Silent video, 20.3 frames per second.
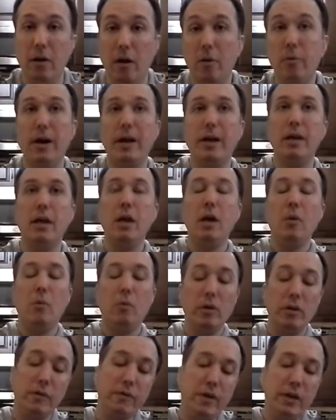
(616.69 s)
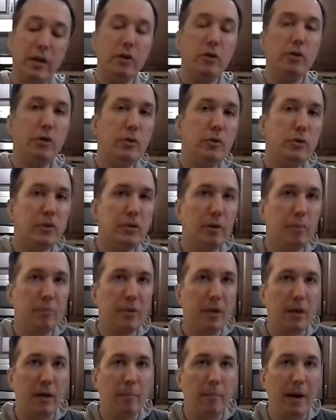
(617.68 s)
All right, well, if he could do
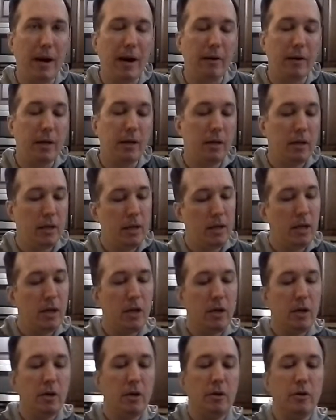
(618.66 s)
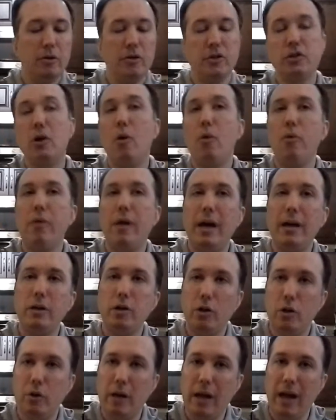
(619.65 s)
something about it, so then
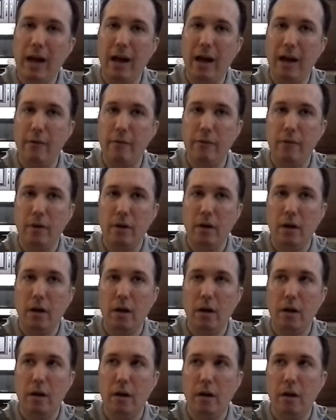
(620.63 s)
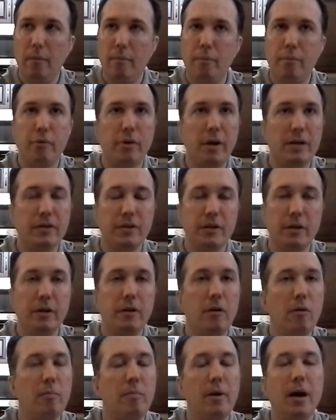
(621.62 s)
could have President
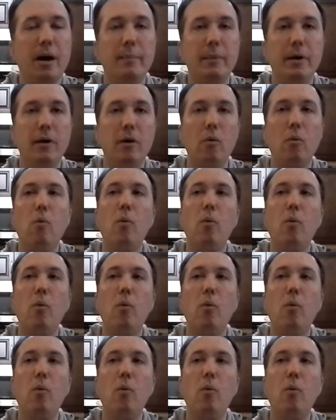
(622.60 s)
Obama.